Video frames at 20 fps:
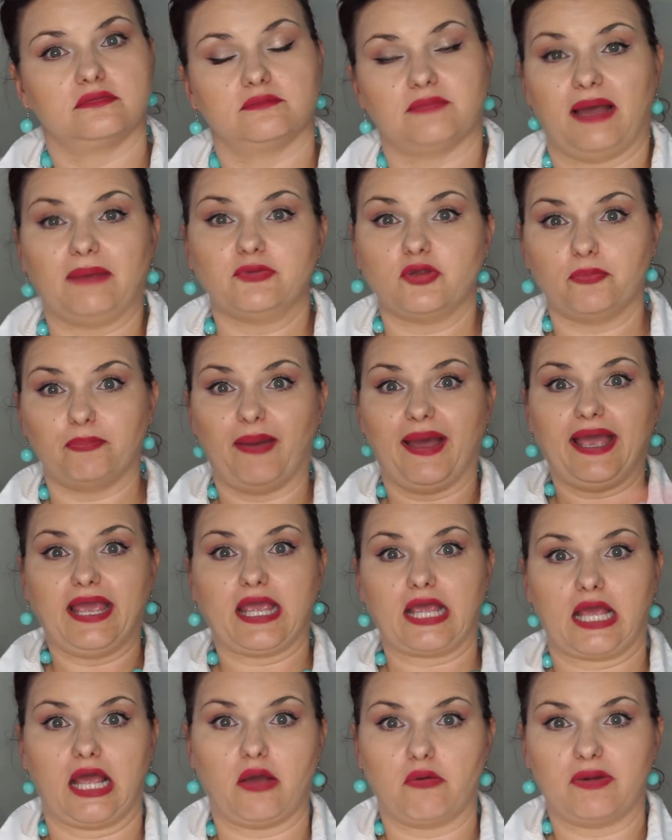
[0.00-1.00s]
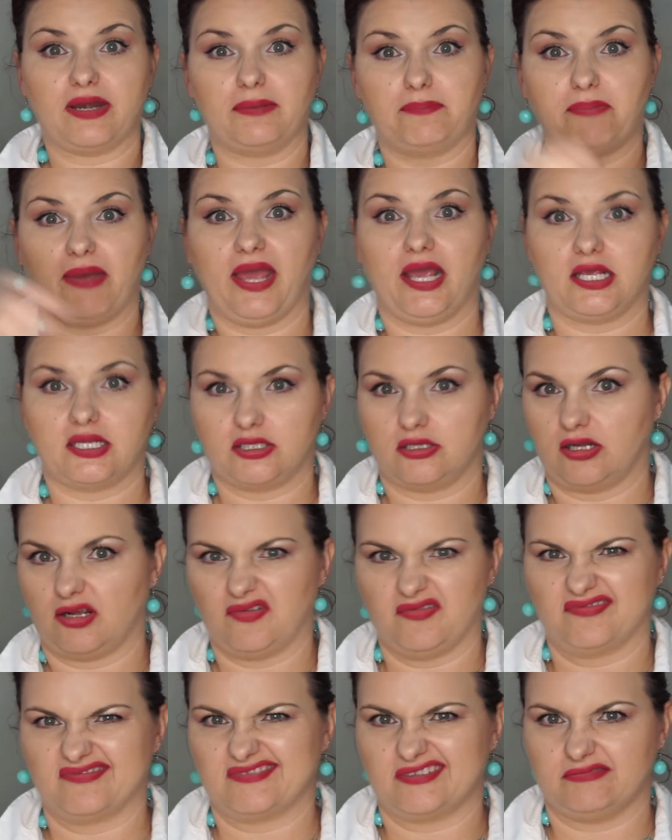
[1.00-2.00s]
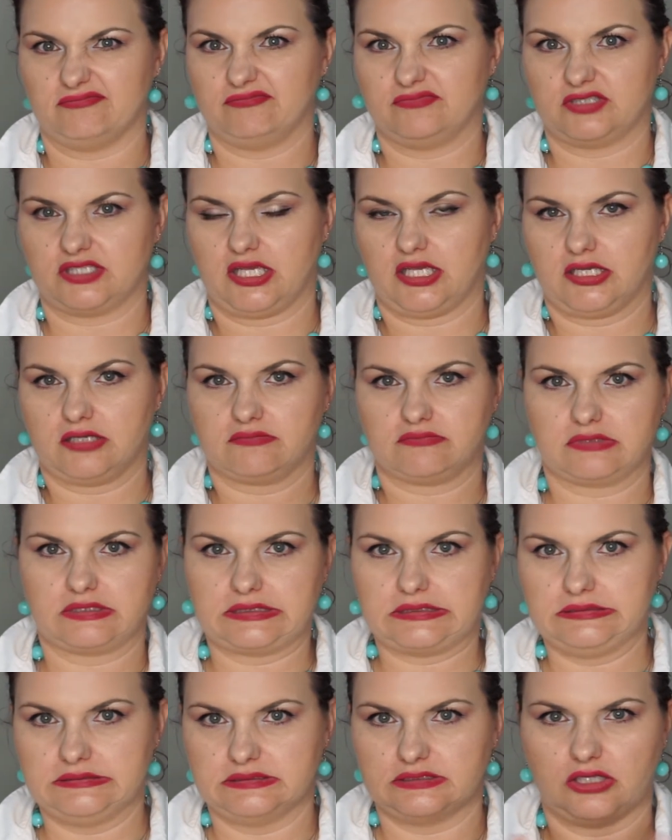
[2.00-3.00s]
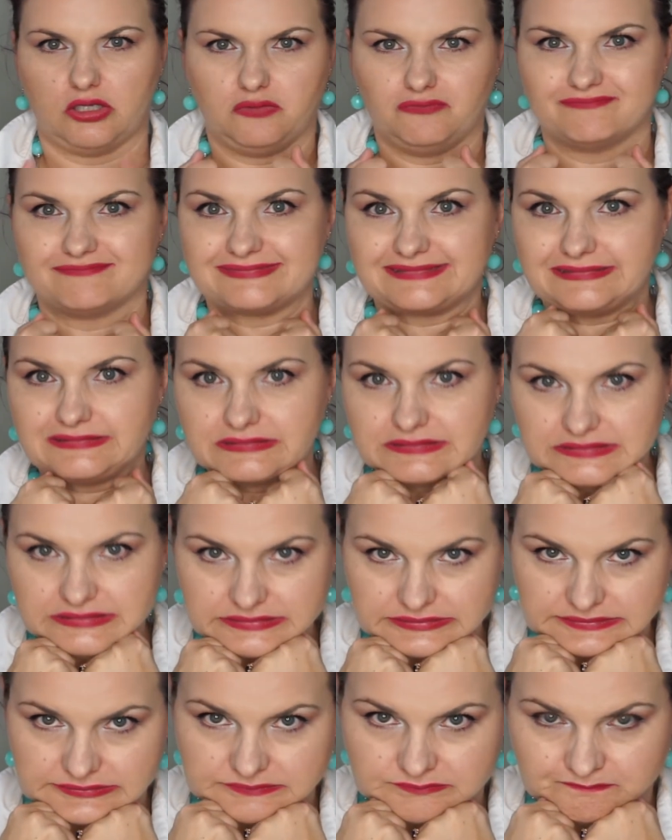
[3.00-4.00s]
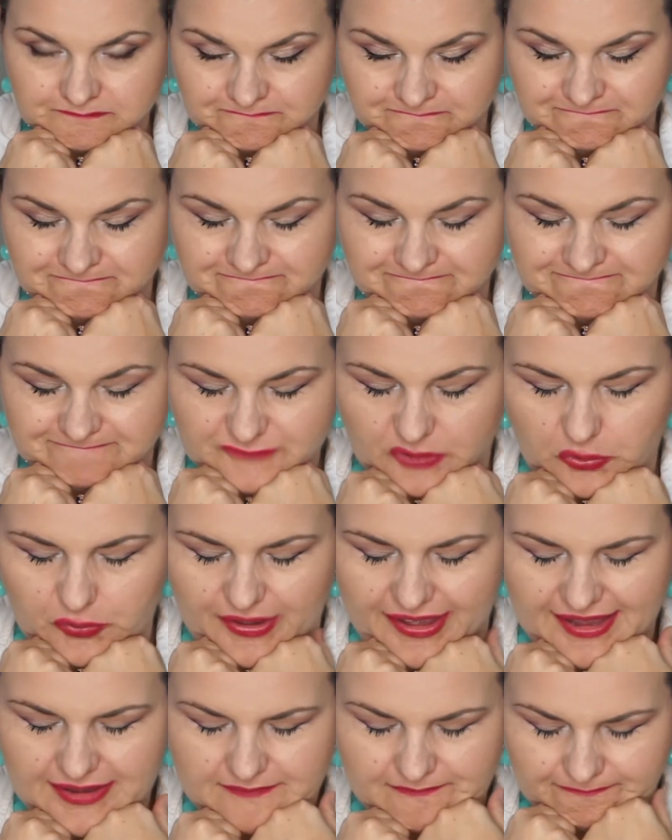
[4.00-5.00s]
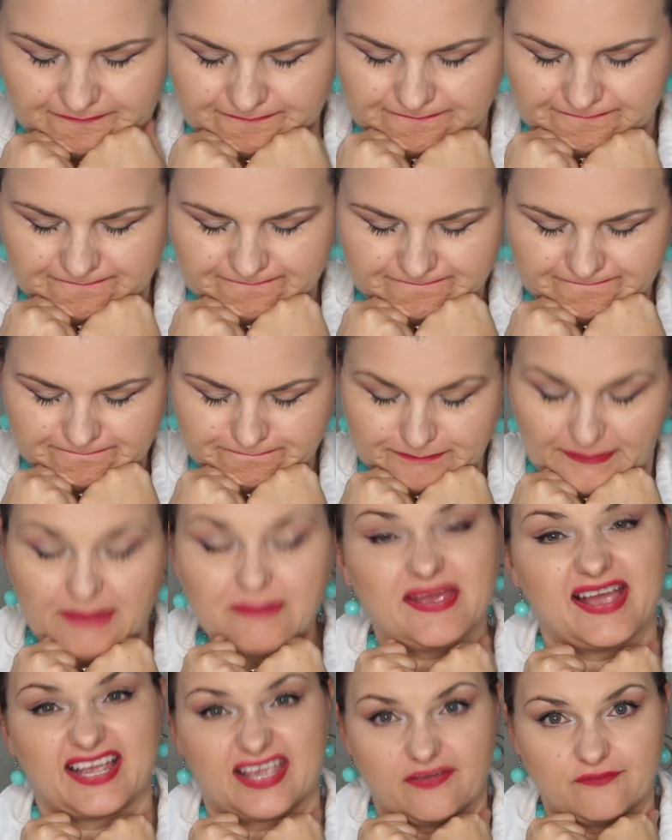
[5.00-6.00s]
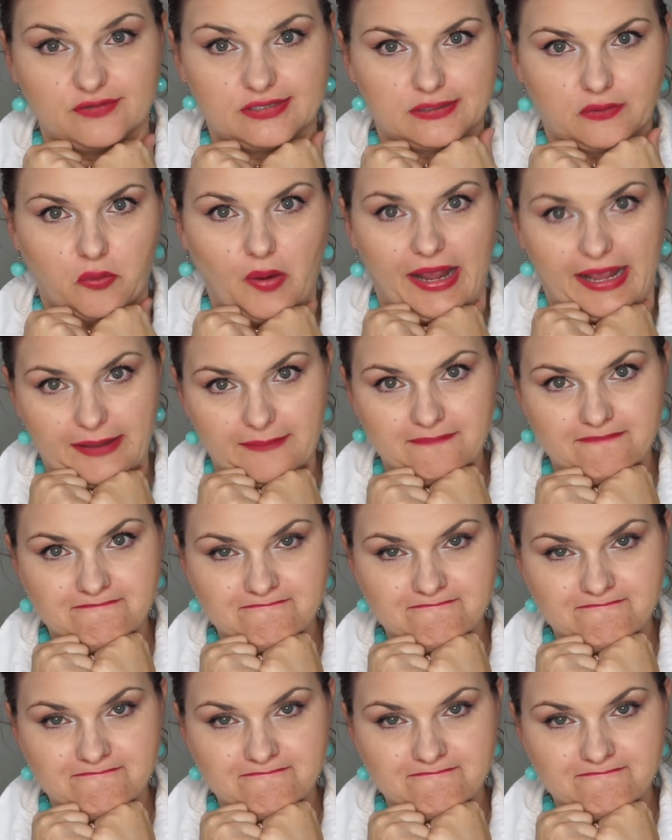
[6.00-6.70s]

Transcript: I'm not buying, I already paid, you know. Okay. No. Okay. Maybe i give it away.